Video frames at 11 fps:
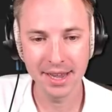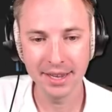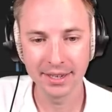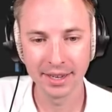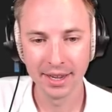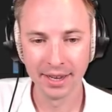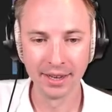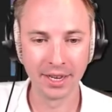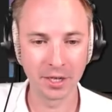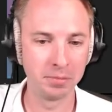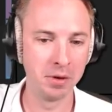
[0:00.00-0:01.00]
is.
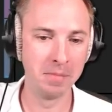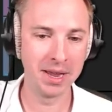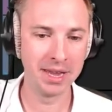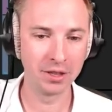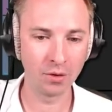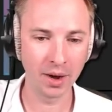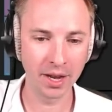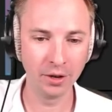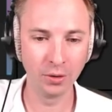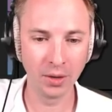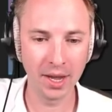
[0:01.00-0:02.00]
Let's put me in the
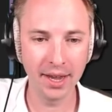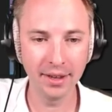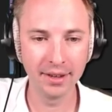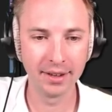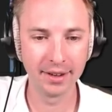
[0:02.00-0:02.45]
Great Hall here.